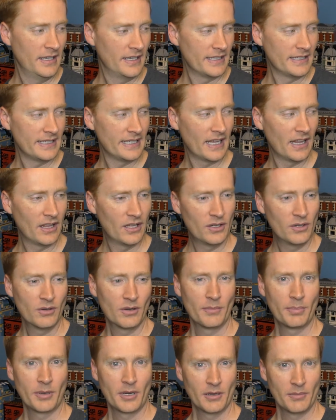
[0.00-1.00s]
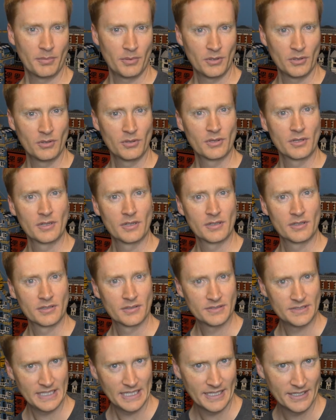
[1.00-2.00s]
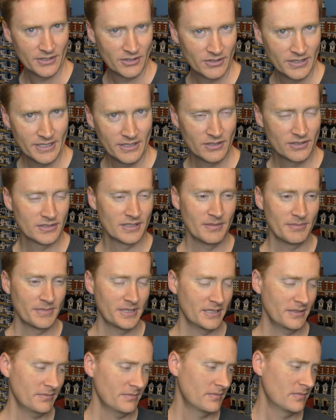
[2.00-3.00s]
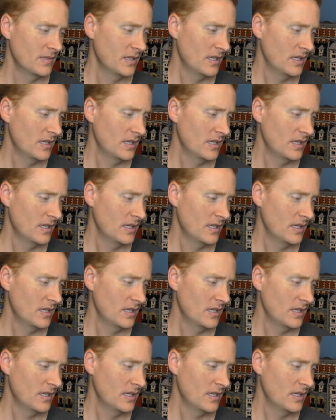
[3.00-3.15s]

yellow or purple or sand green or something.